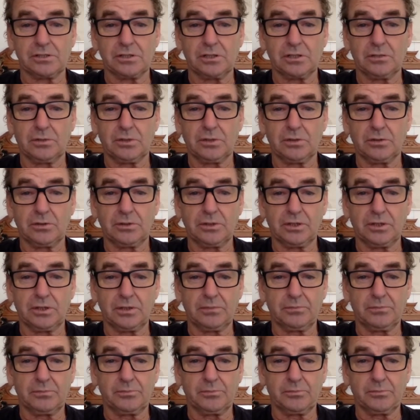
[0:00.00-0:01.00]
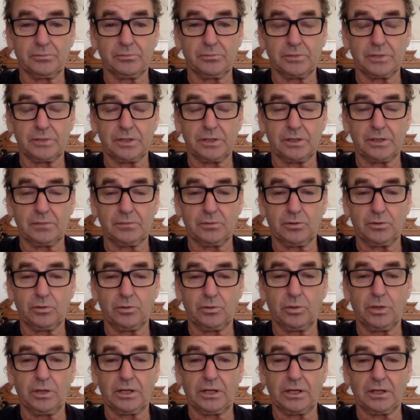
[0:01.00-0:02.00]
So we were there, all
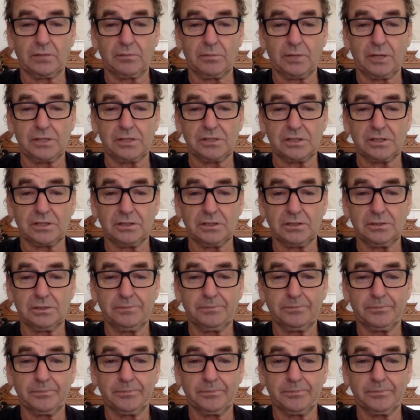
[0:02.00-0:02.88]
weekend basically.